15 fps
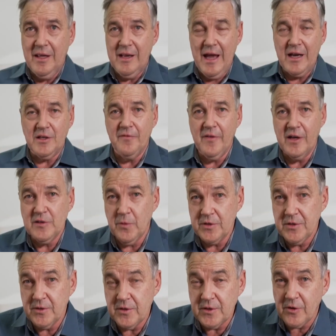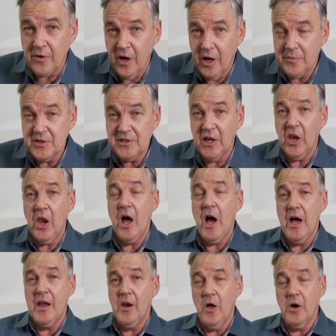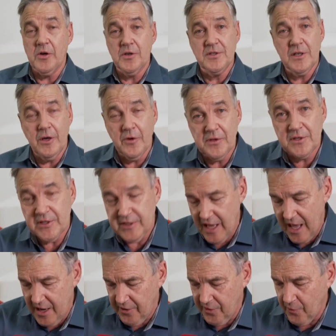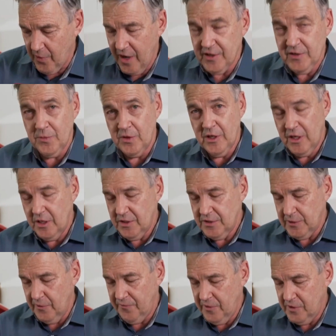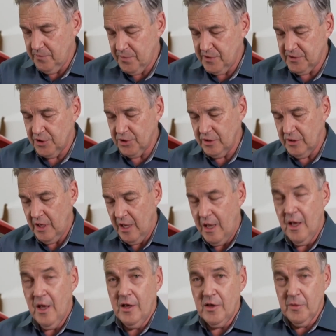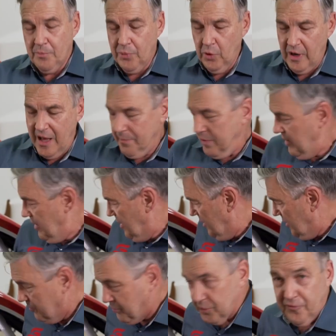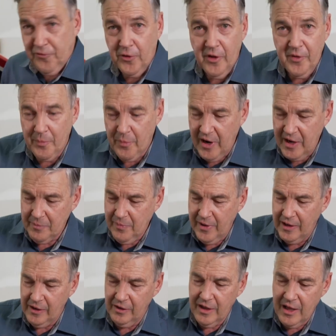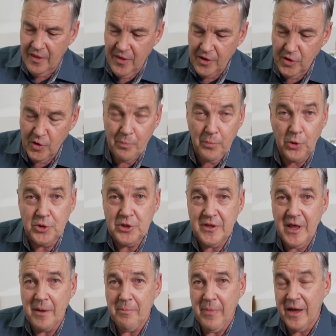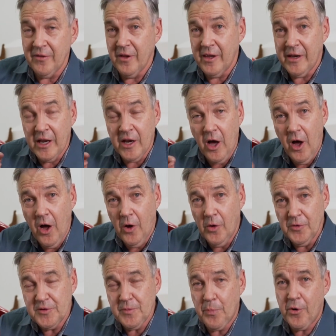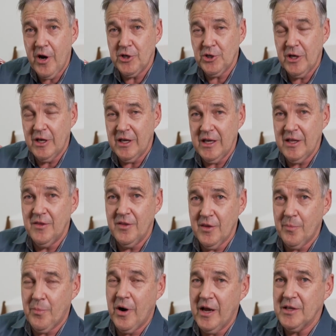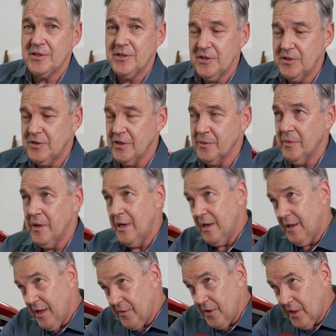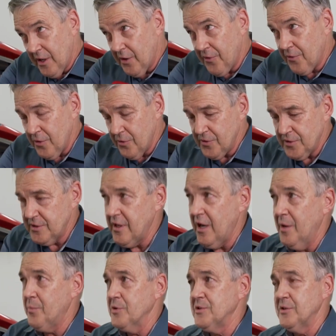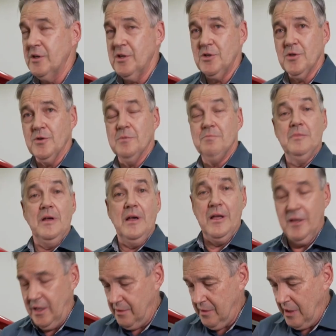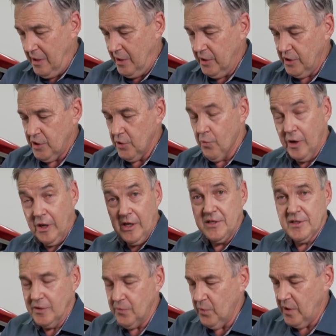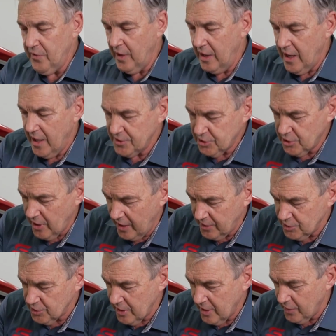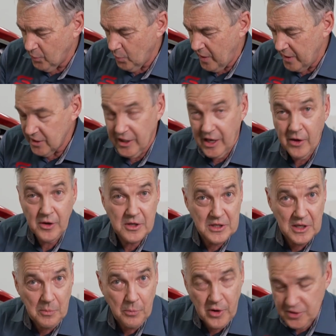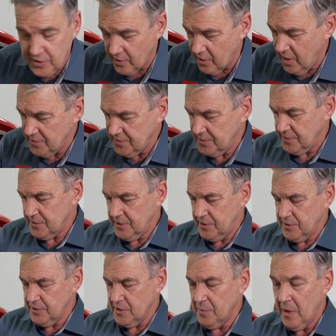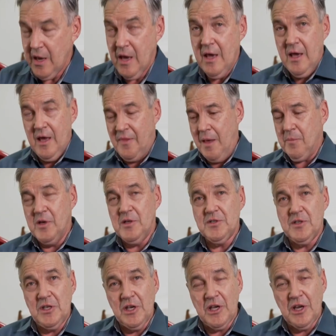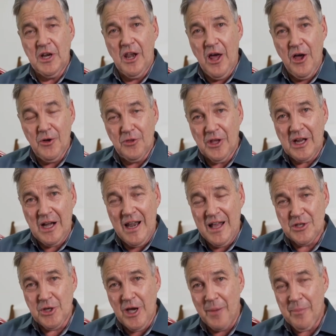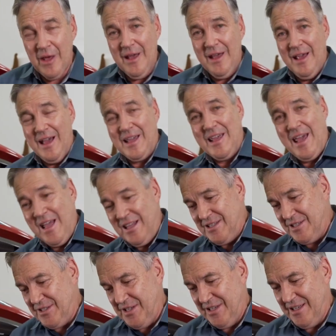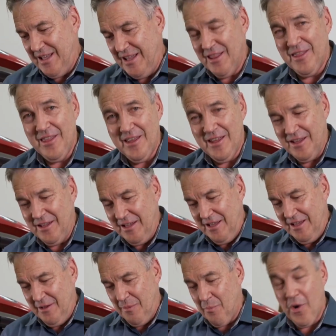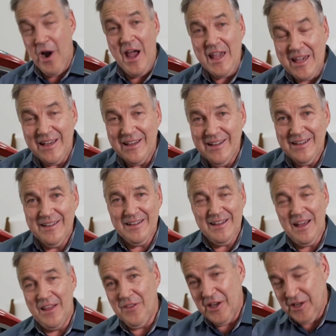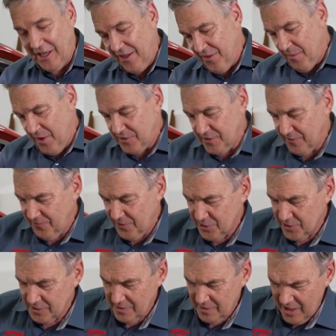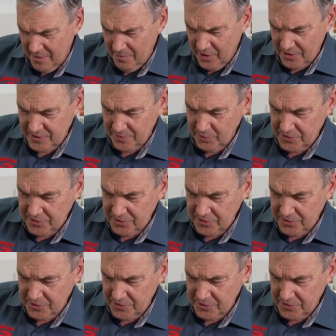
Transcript: it activates what's described as a line locker. So at the start of the race, when you get yourself into position, you pull up, you put your foot on the brake pedal, and then you push that button, and it holds pressure in the brake system. And then you go through the start procedure, and then you release it when the lights change, and away you go, and it depressurizes the system. And that means that you can load the clutch up against the brake and then get the most efficient possible